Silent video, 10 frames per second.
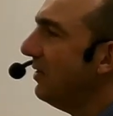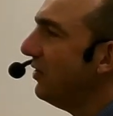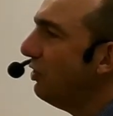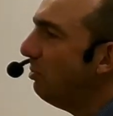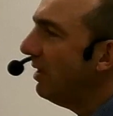
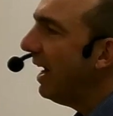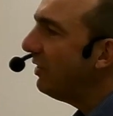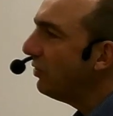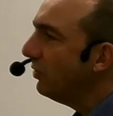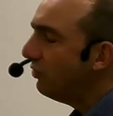
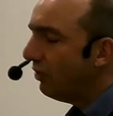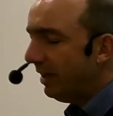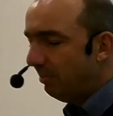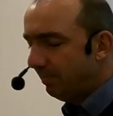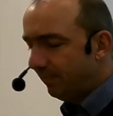supernatural
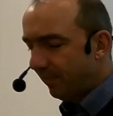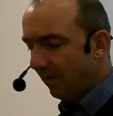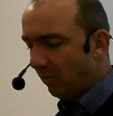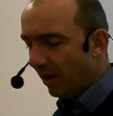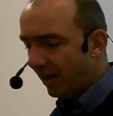dream
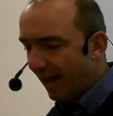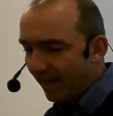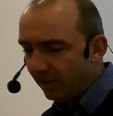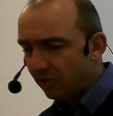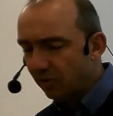where the
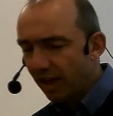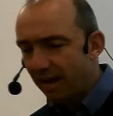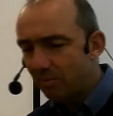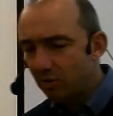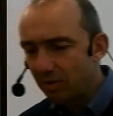angel
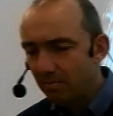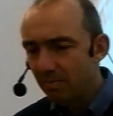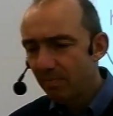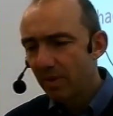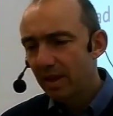came to him
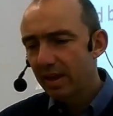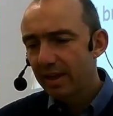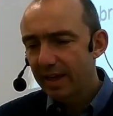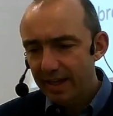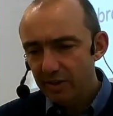
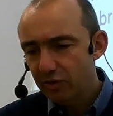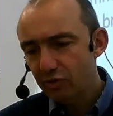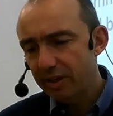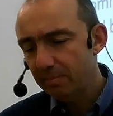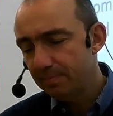in a
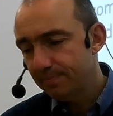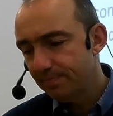dream.